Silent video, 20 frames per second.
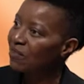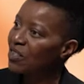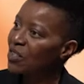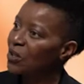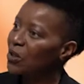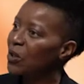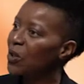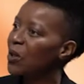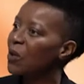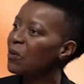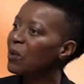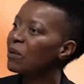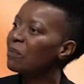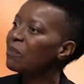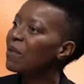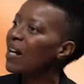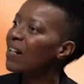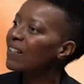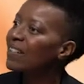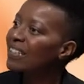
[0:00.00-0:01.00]
the show with
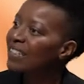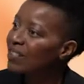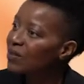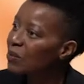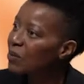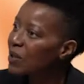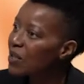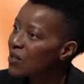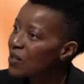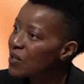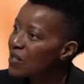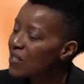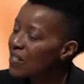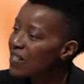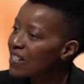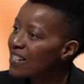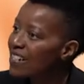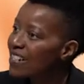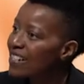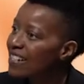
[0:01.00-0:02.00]
Marilyn
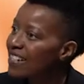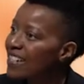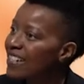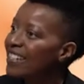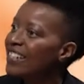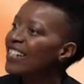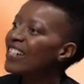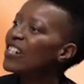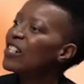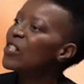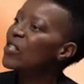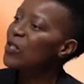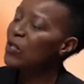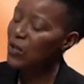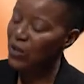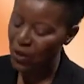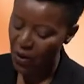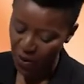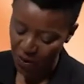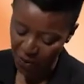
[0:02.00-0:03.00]
Wilson.
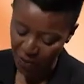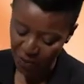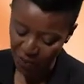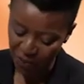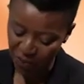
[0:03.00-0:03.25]
So,